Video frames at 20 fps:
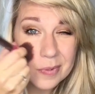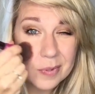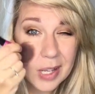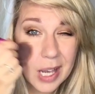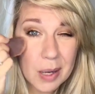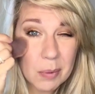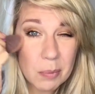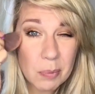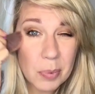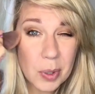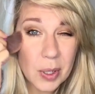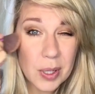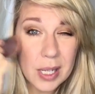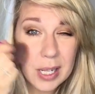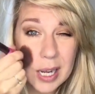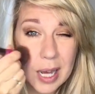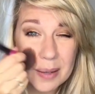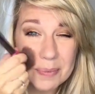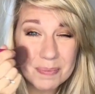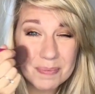And pull
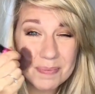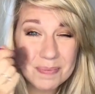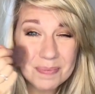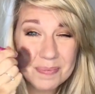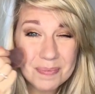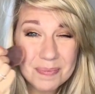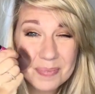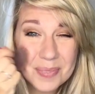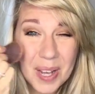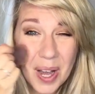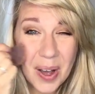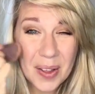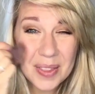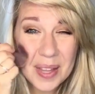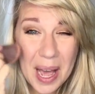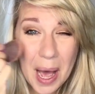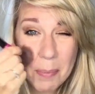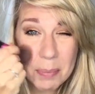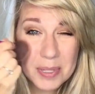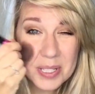it up on
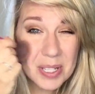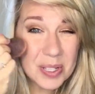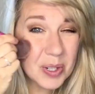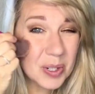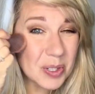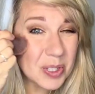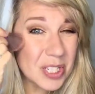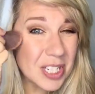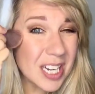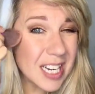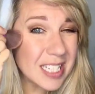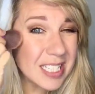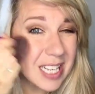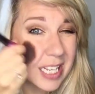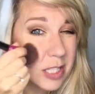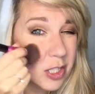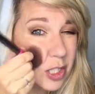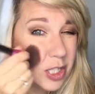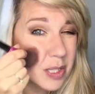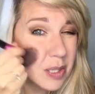the apples of your cheeks
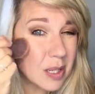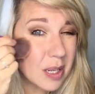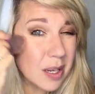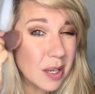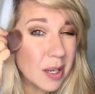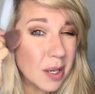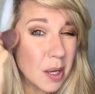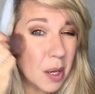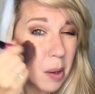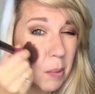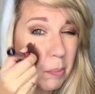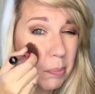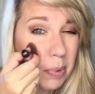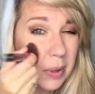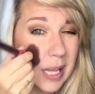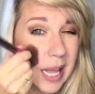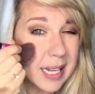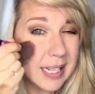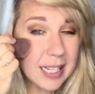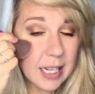and just
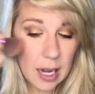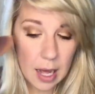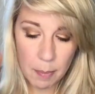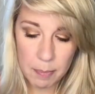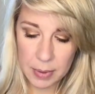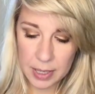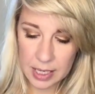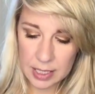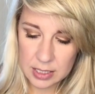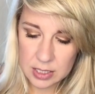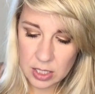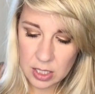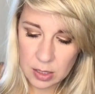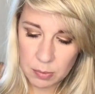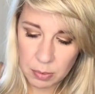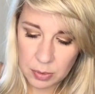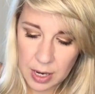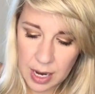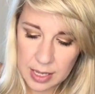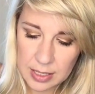blend it up into the
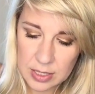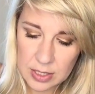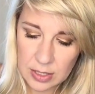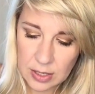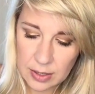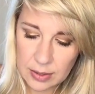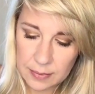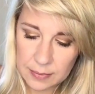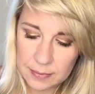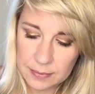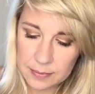bronzer.